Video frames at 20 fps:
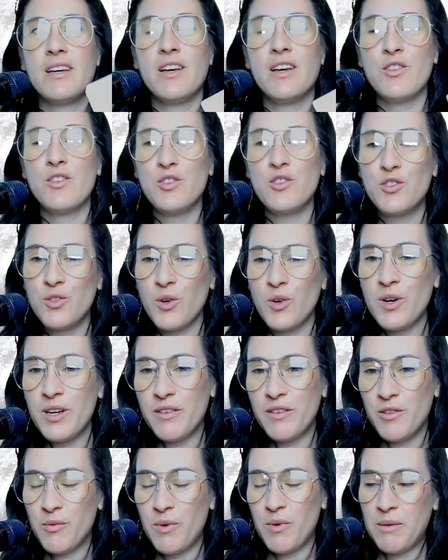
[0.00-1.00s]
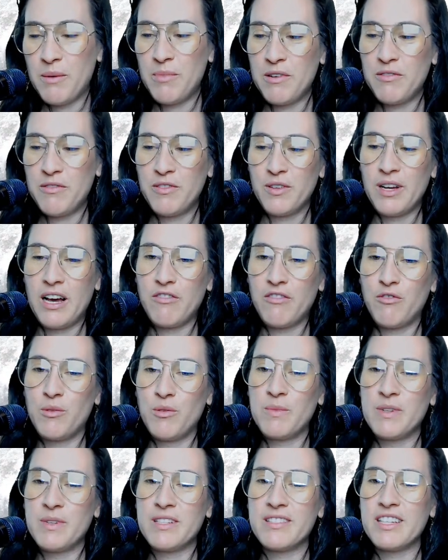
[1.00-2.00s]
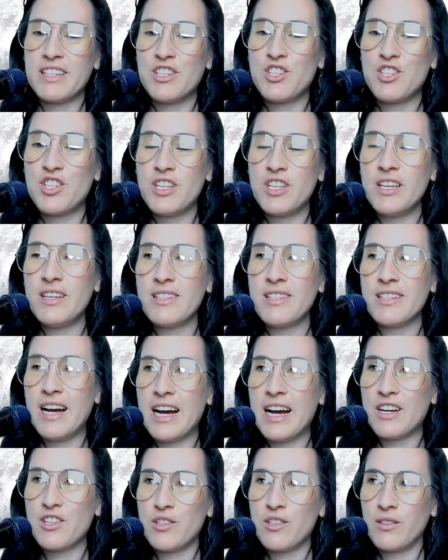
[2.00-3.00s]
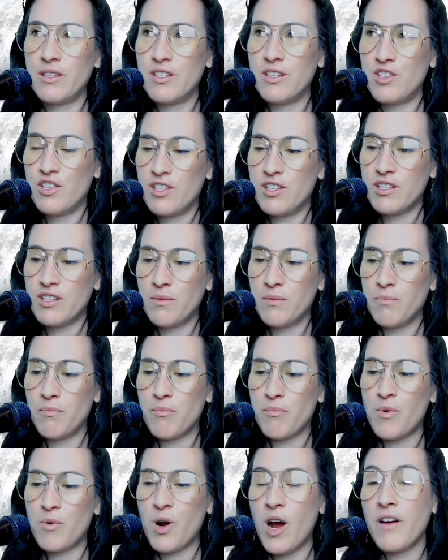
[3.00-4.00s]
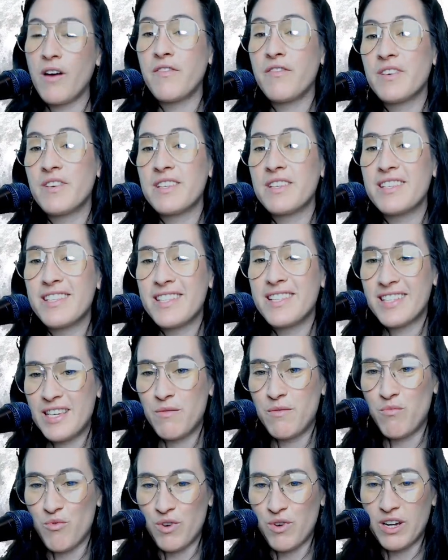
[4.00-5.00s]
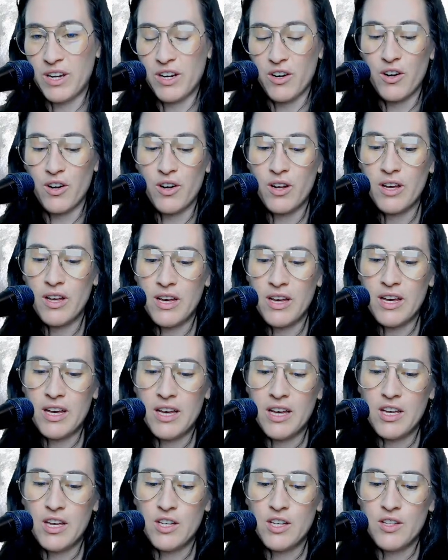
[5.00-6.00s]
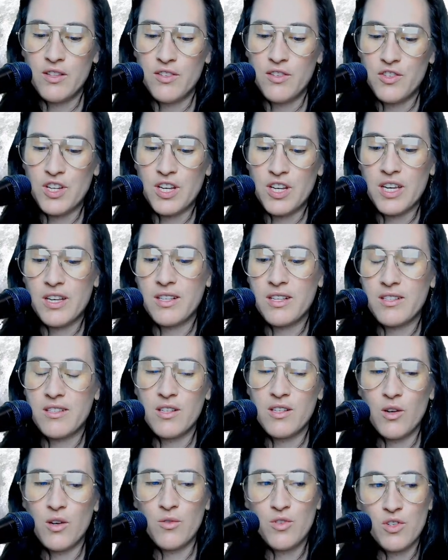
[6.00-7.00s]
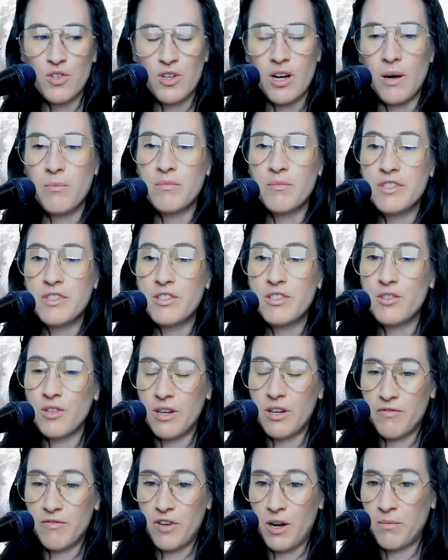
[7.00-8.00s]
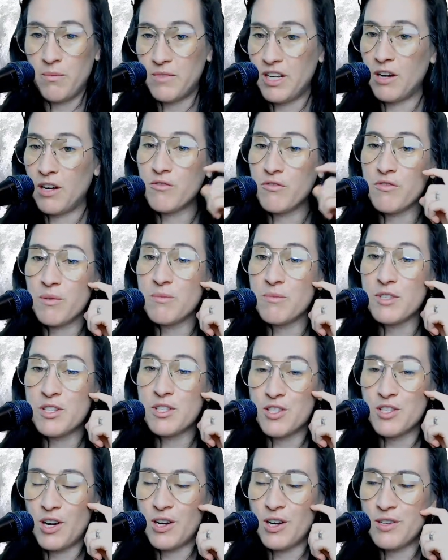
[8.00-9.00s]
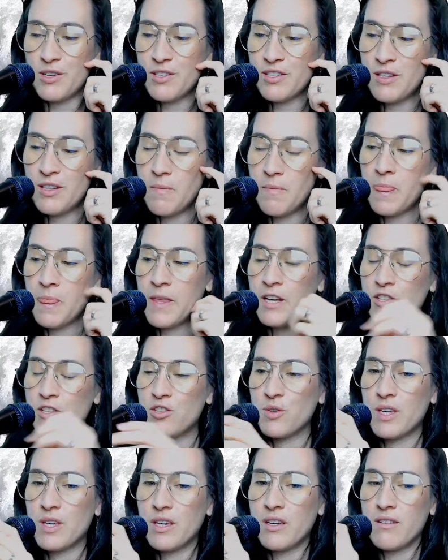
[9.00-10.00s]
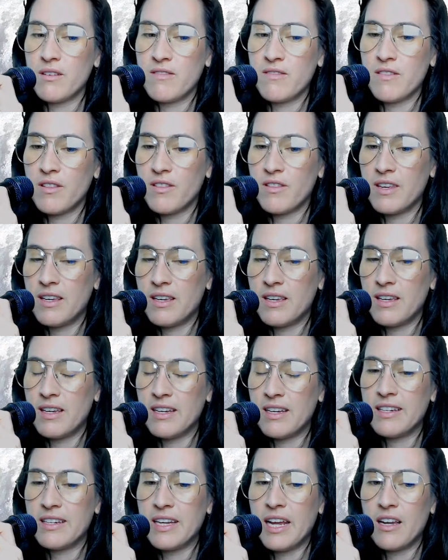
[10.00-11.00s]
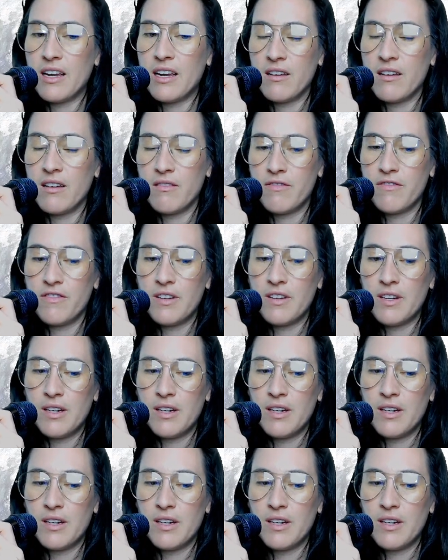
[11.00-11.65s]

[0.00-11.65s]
The story of the White Buffalo Calf Woman is that she's a prophecy bringer. She's known to have come down from the stars to give the Native